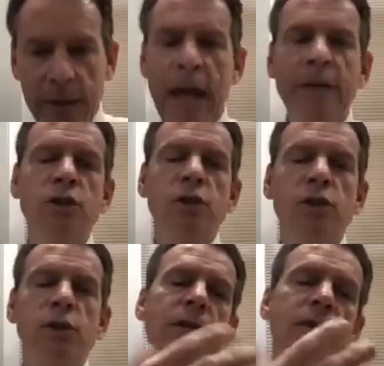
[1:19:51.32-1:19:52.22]
not just
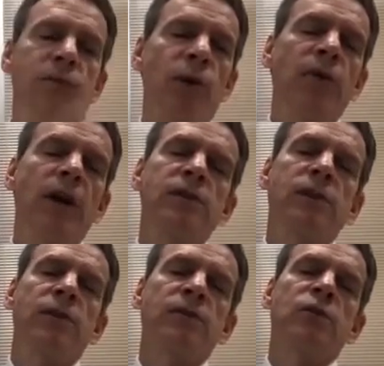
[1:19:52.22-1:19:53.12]
being the four of us that
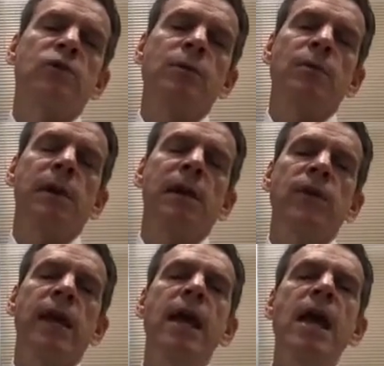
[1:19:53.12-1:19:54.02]
are associated with
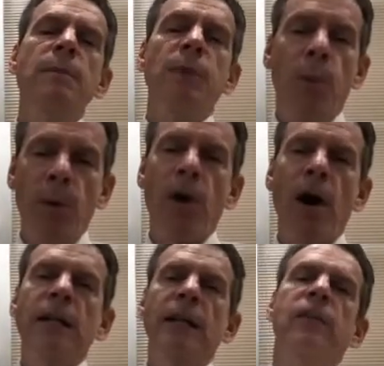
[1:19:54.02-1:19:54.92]
P&V, but more
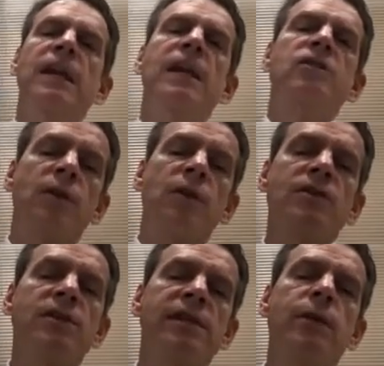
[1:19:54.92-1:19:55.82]
broadly in the next
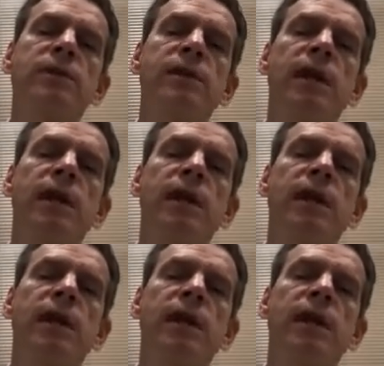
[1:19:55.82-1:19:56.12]
generation sequencing